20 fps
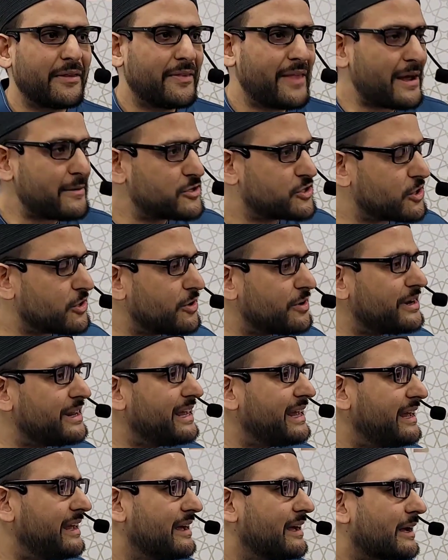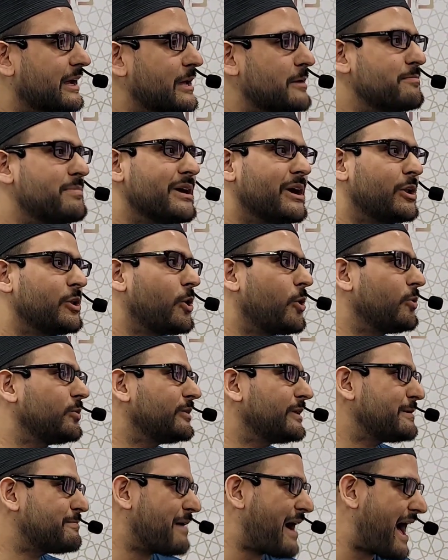that journey can be a
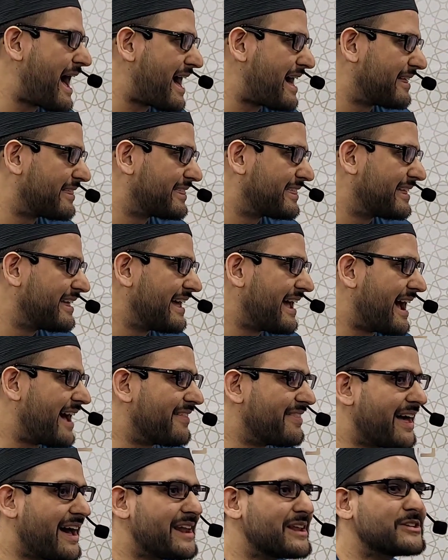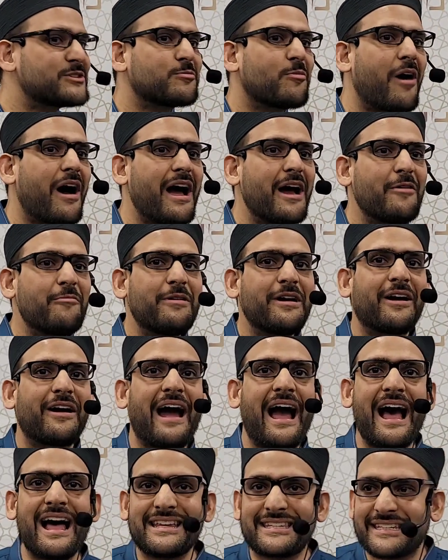lonely path. And that is why we are
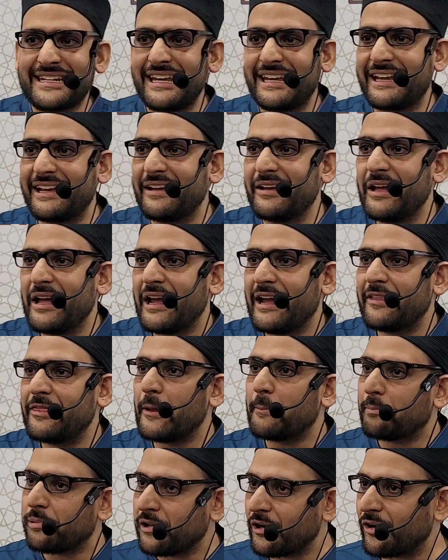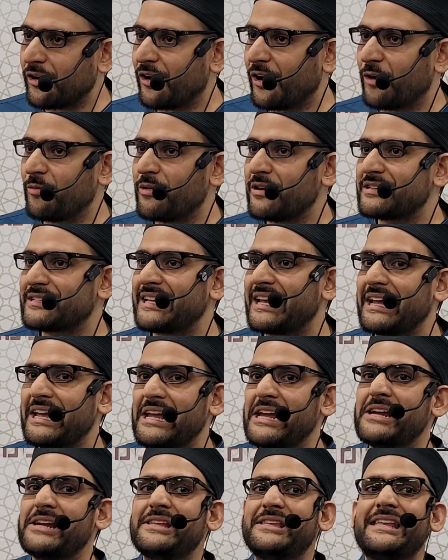asking in the plural, we're saying,
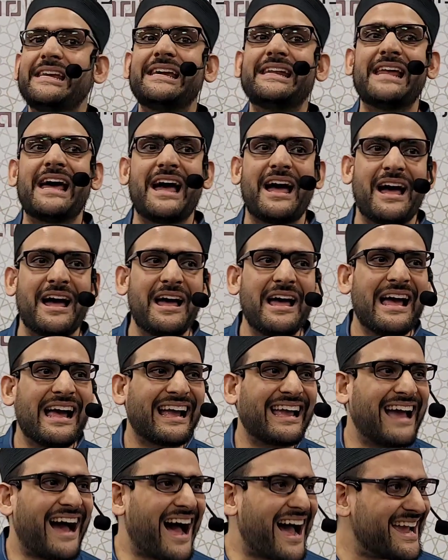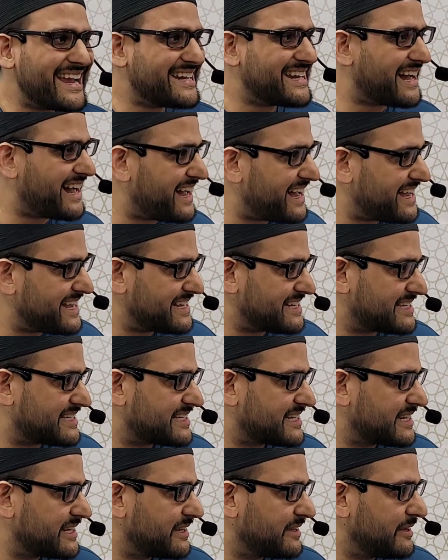Ihdina, guide
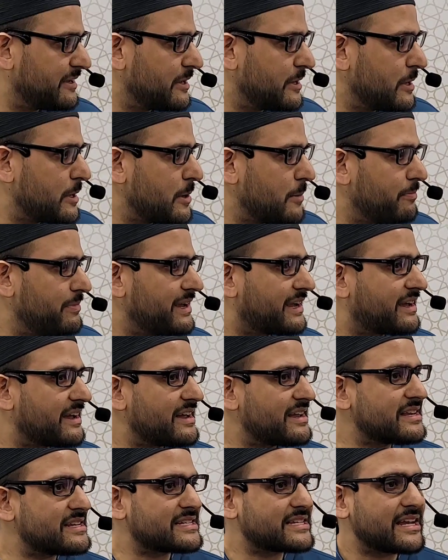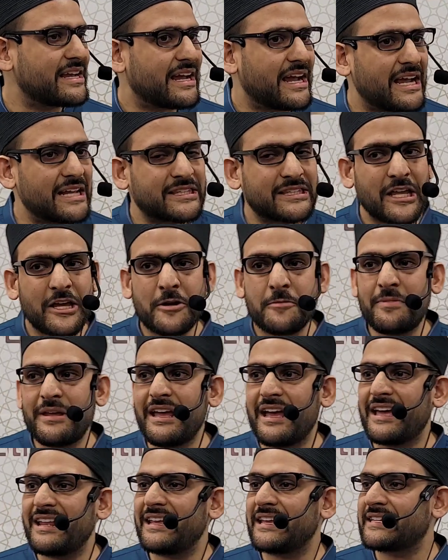us. Because
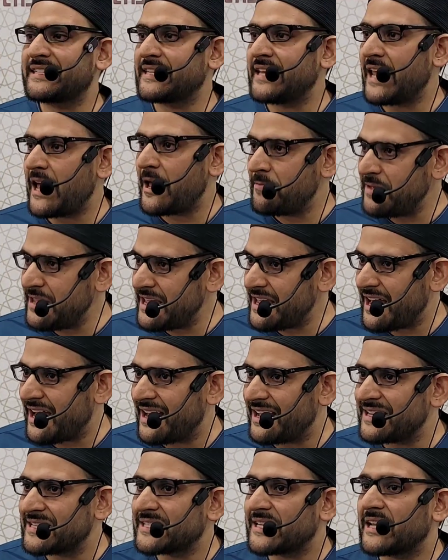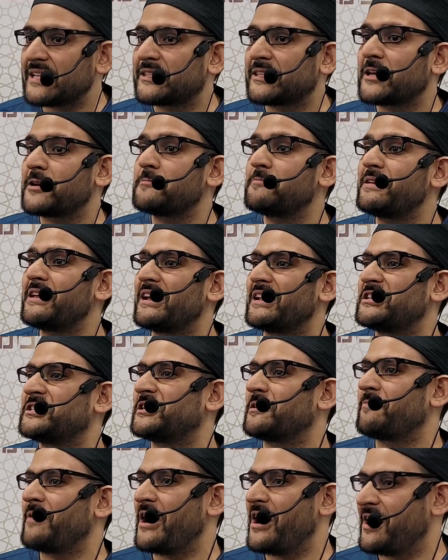al-tarbiyah al-islamiyah is al-tarbiyah
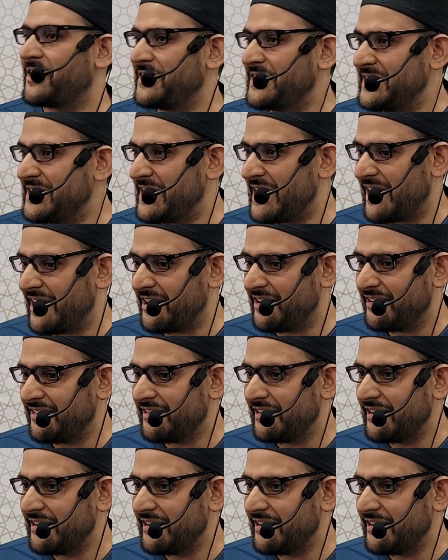al-jama'iyah.